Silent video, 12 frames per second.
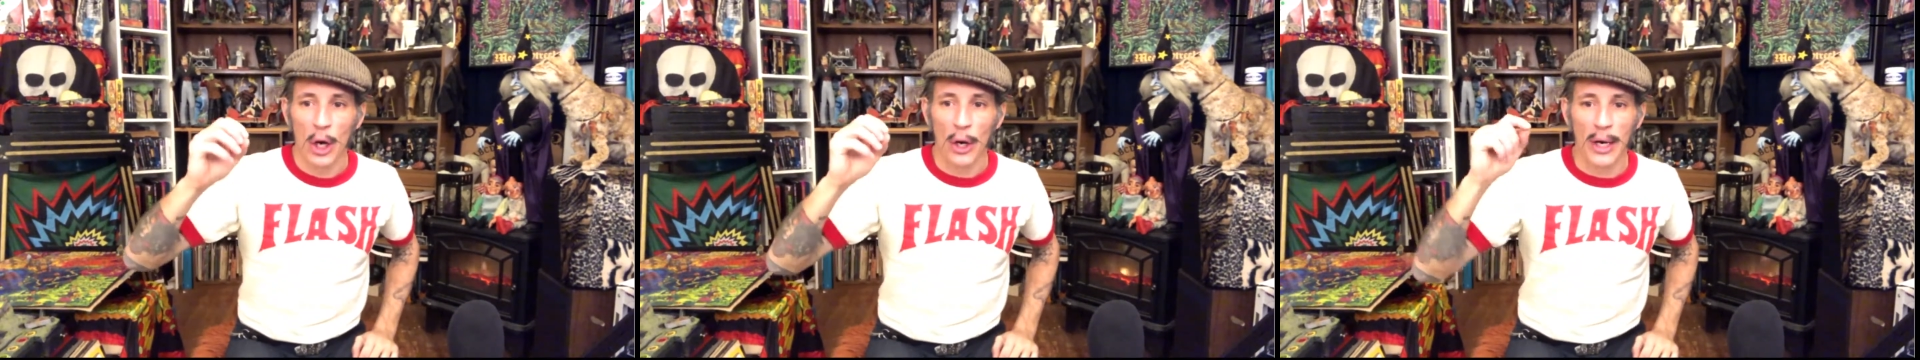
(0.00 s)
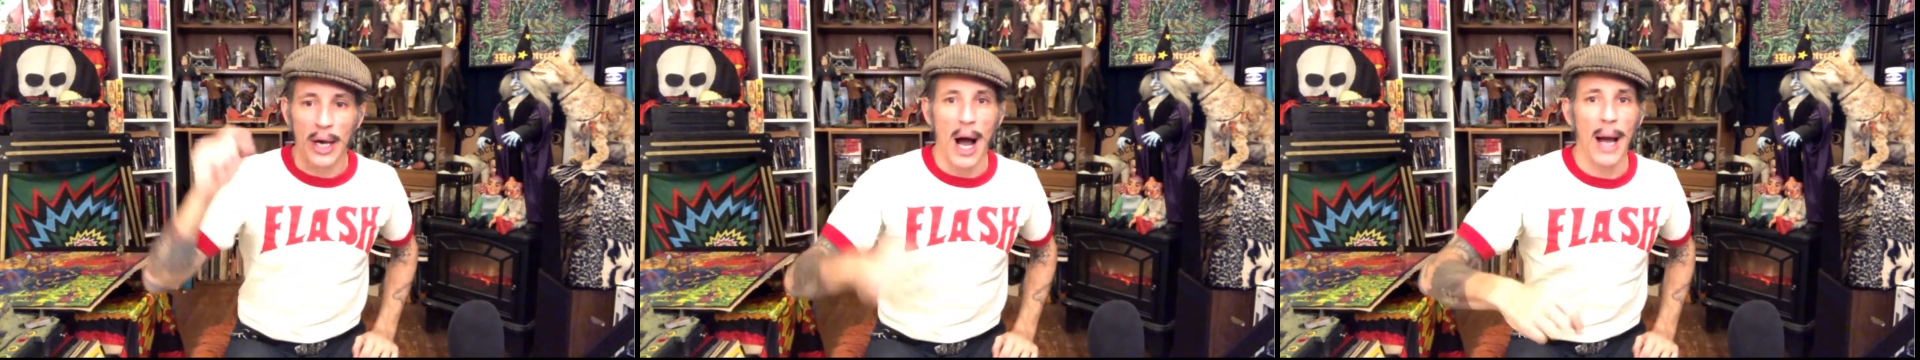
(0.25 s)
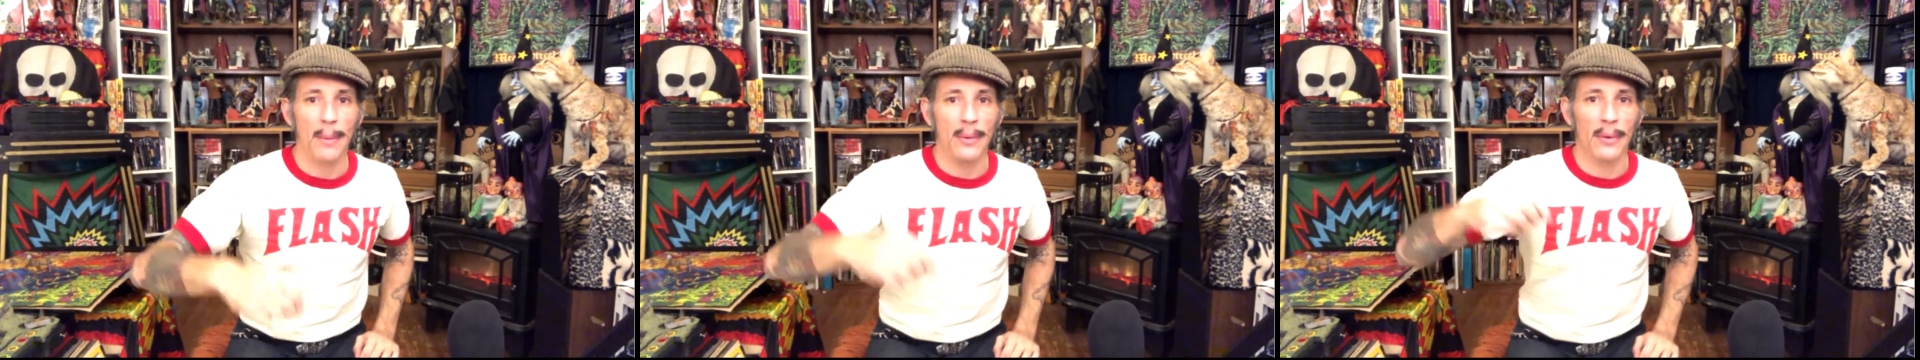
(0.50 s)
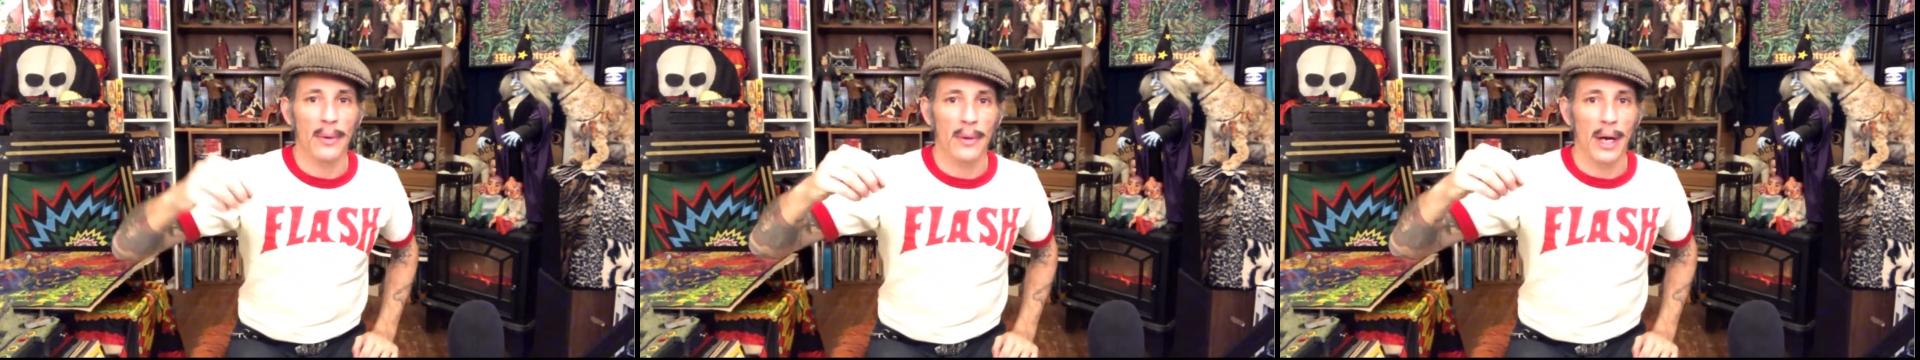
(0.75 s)
got
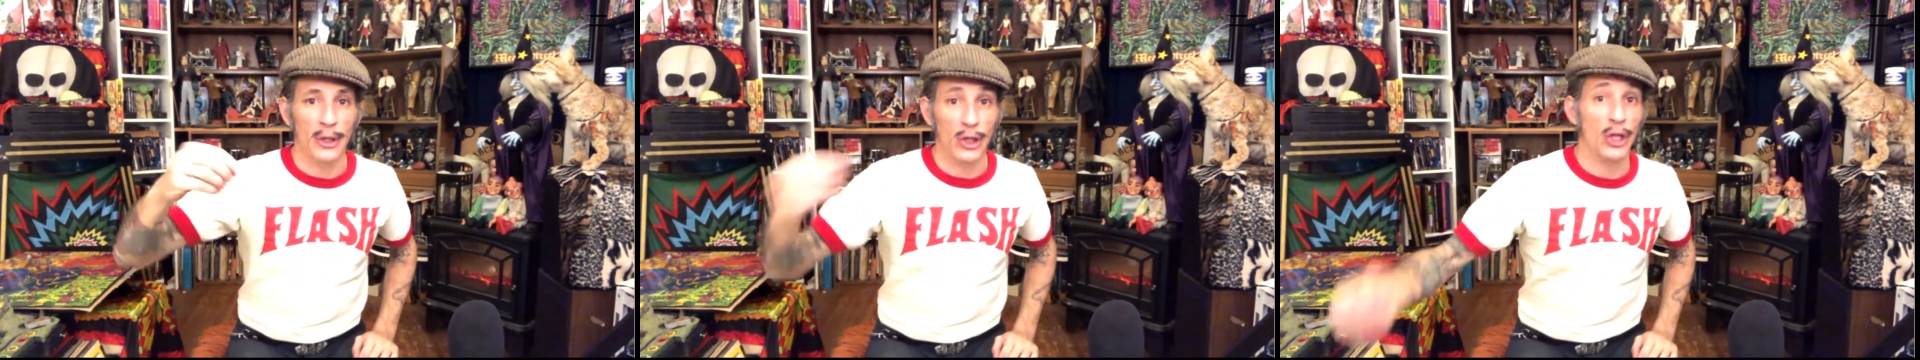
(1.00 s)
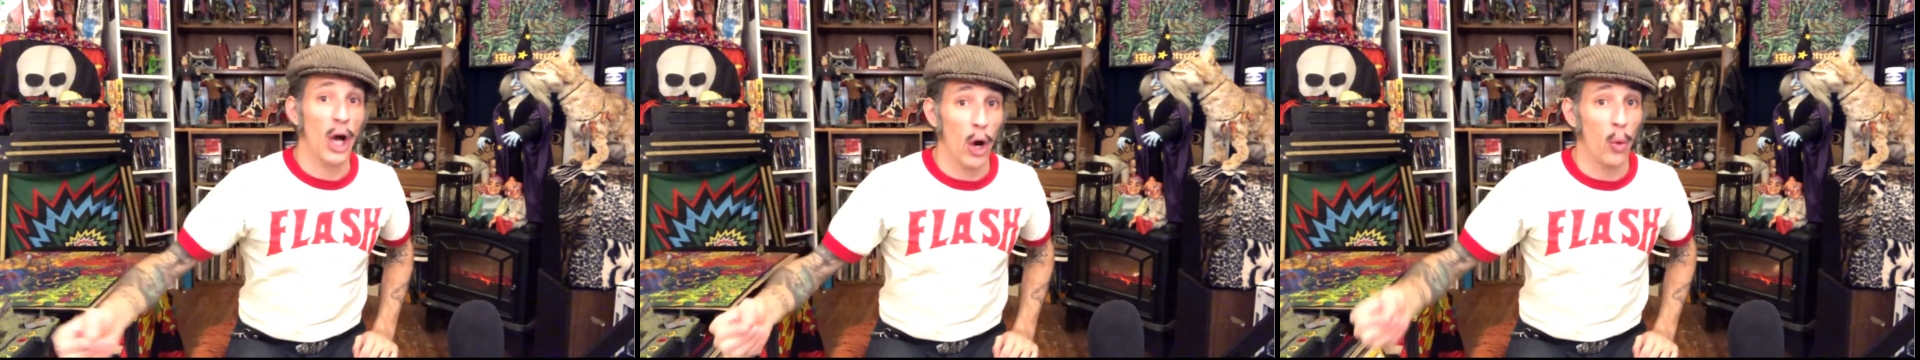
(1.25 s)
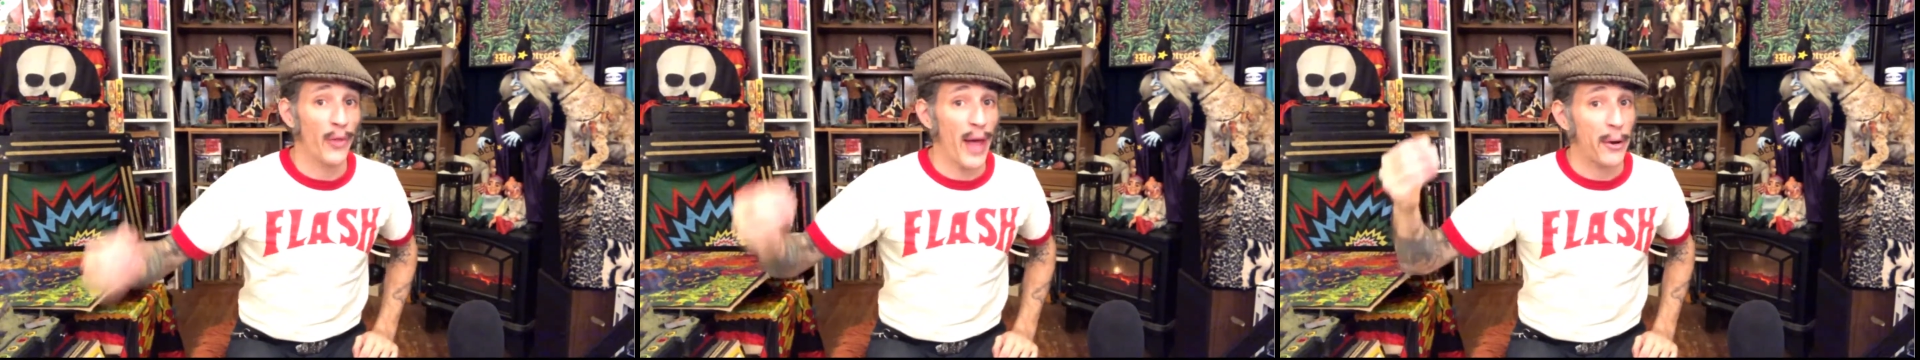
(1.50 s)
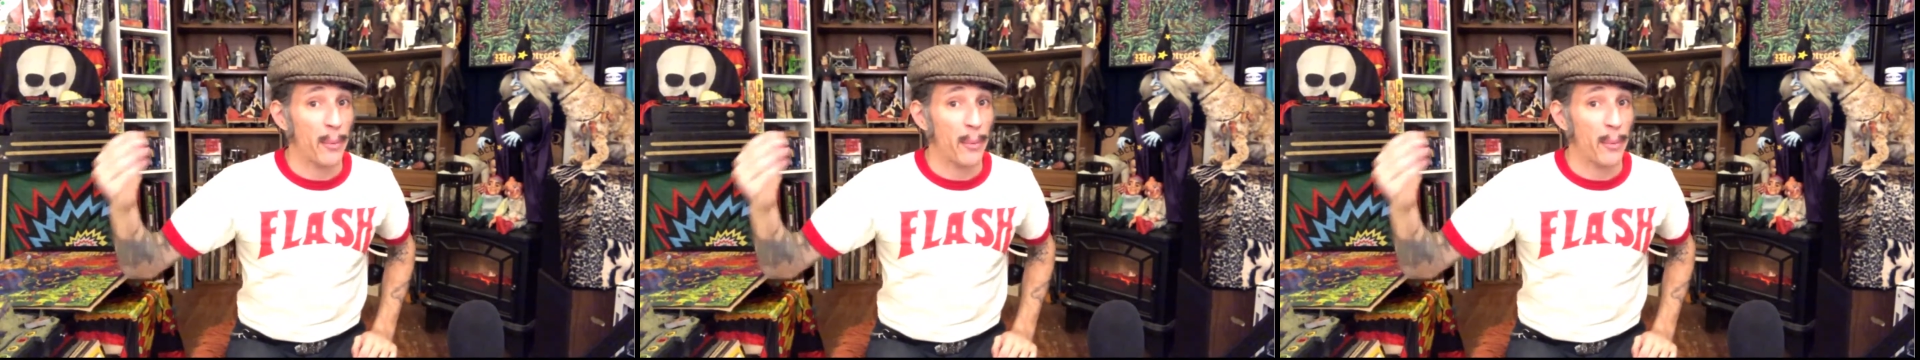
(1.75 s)
a show without a